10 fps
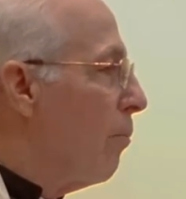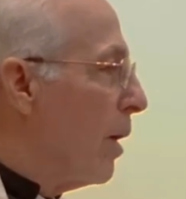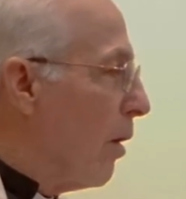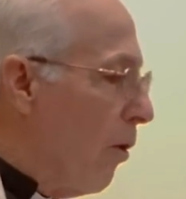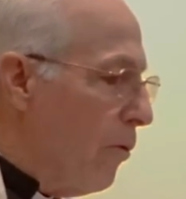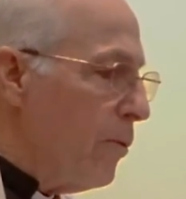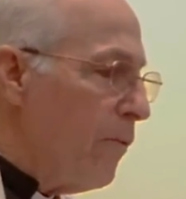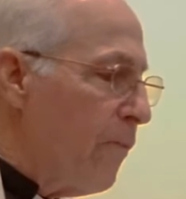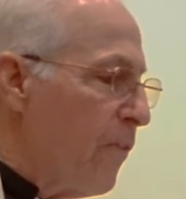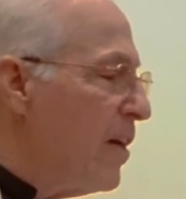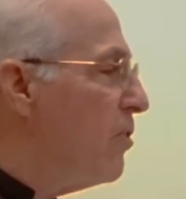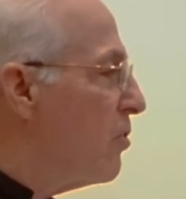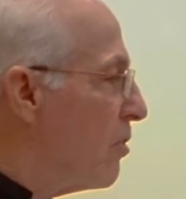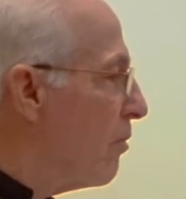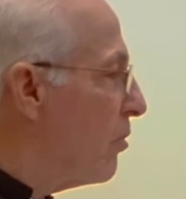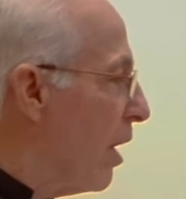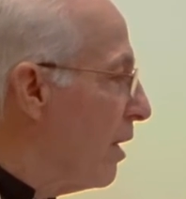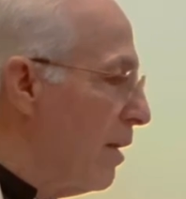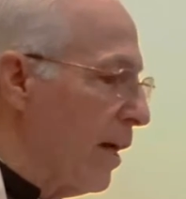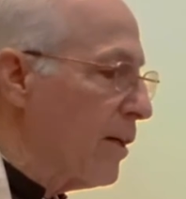But on the feast of
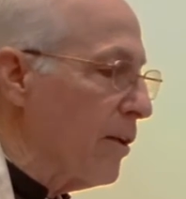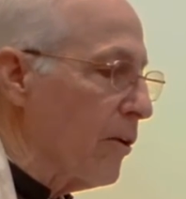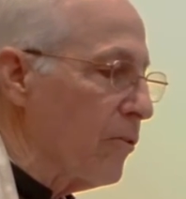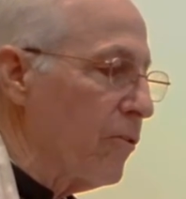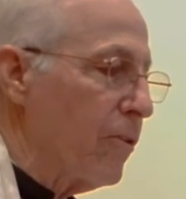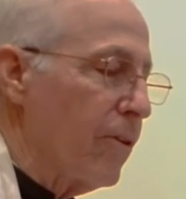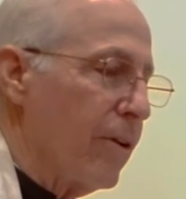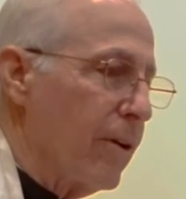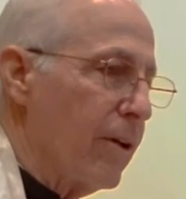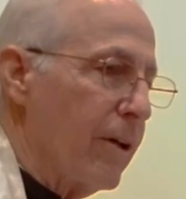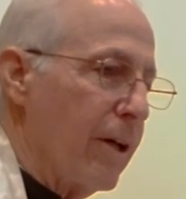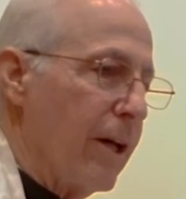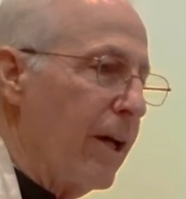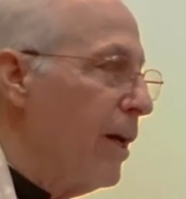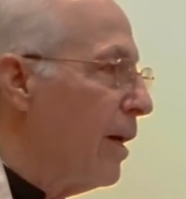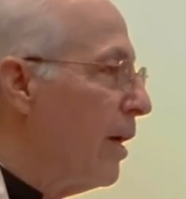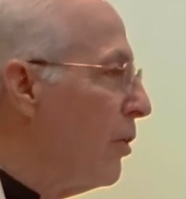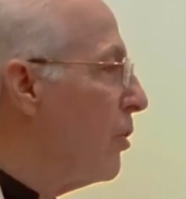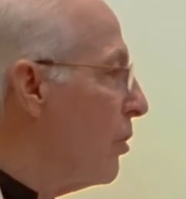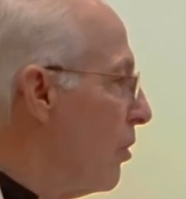St. Nicholas
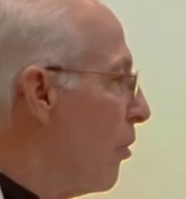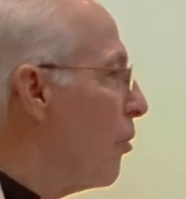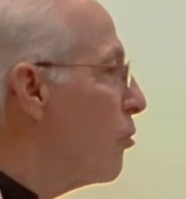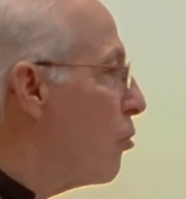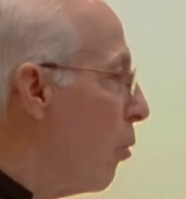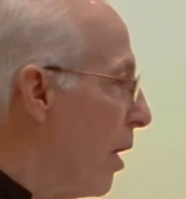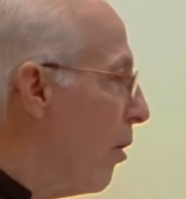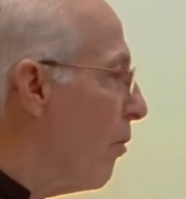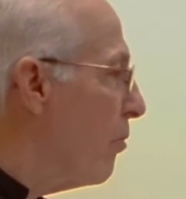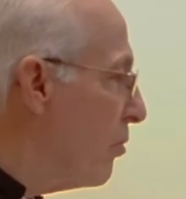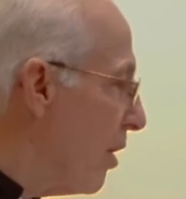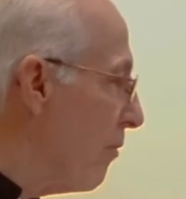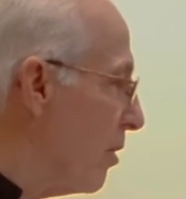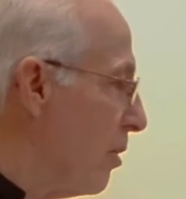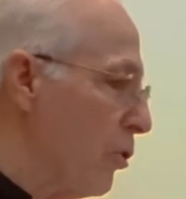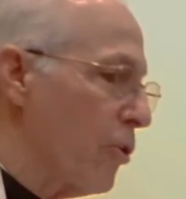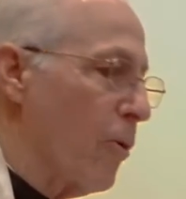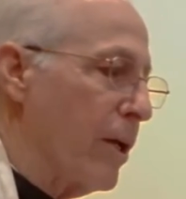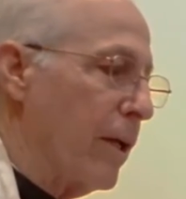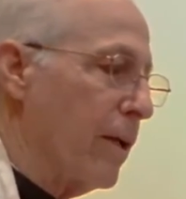in the year
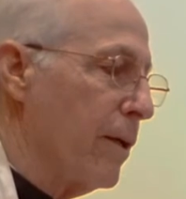1273,